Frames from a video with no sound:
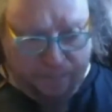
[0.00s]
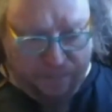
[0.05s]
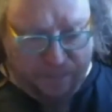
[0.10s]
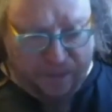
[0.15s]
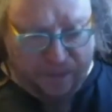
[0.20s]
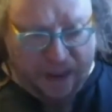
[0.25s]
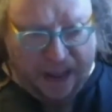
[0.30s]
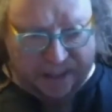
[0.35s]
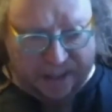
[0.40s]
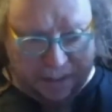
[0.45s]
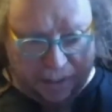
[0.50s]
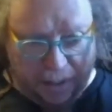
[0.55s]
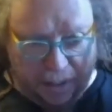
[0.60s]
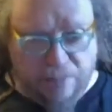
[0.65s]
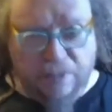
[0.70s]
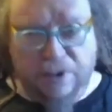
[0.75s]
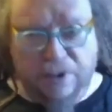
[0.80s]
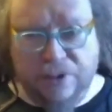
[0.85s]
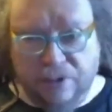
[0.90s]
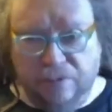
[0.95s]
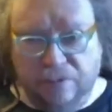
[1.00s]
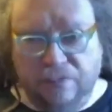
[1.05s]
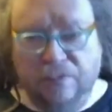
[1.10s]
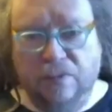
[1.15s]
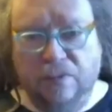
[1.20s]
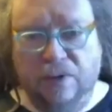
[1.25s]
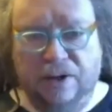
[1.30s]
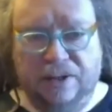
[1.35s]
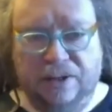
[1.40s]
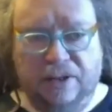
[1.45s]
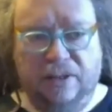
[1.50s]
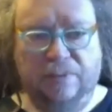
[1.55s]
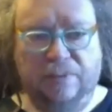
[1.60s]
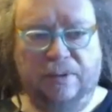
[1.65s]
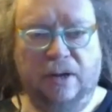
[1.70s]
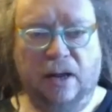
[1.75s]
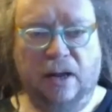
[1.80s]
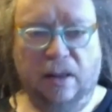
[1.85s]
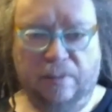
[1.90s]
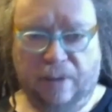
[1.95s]
as a commercial force, it's been
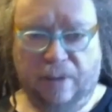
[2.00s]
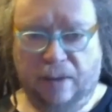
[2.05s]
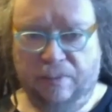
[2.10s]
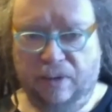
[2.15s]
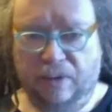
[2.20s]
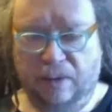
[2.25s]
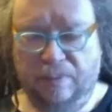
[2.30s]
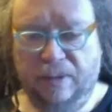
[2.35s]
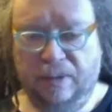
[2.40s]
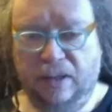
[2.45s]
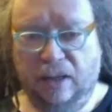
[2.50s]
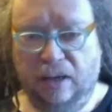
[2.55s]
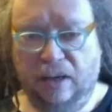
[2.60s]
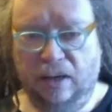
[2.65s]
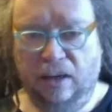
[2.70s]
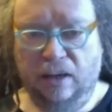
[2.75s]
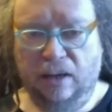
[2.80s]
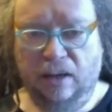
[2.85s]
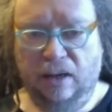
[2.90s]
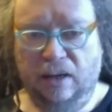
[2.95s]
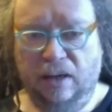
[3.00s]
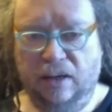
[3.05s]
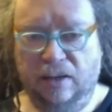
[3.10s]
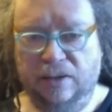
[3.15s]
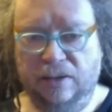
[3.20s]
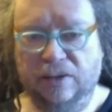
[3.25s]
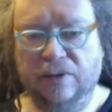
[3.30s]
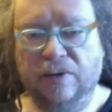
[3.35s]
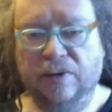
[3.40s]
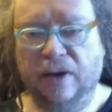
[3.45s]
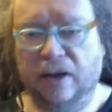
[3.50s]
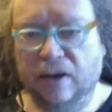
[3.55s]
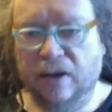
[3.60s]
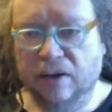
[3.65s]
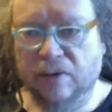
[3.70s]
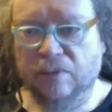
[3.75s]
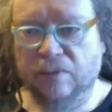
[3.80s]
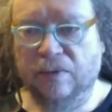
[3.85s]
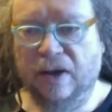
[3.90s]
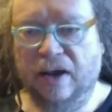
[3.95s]
all about manipulating, and it's created
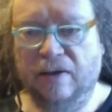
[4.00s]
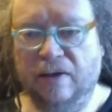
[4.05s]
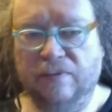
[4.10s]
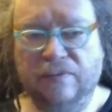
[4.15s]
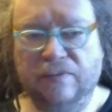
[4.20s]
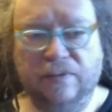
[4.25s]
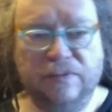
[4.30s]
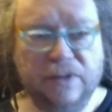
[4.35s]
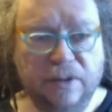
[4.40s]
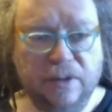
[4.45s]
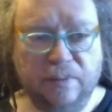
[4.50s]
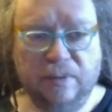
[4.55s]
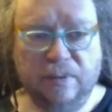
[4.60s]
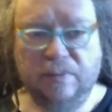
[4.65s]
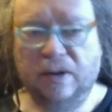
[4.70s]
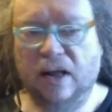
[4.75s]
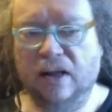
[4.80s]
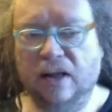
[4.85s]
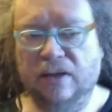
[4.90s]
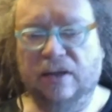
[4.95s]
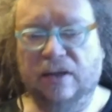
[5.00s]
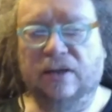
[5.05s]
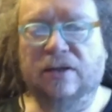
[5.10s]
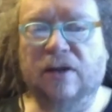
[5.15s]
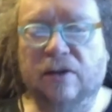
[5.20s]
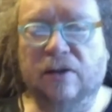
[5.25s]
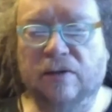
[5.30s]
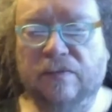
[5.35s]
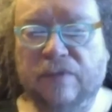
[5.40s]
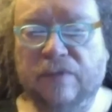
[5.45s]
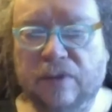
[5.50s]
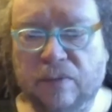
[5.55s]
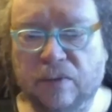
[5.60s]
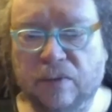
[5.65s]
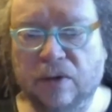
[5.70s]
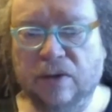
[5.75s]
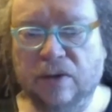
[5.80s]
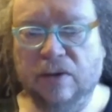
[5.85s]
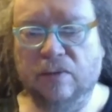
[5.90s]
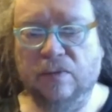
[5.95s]
a wave of stupid politics all over the
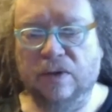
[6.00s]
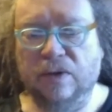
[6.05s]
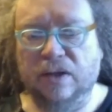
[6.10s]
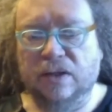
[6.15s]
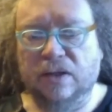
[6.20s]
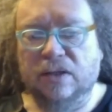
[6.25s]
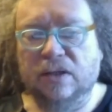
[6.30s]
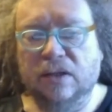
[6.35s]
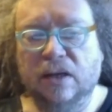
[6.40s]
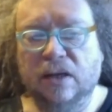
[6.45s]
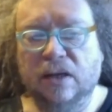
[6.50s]
world at once.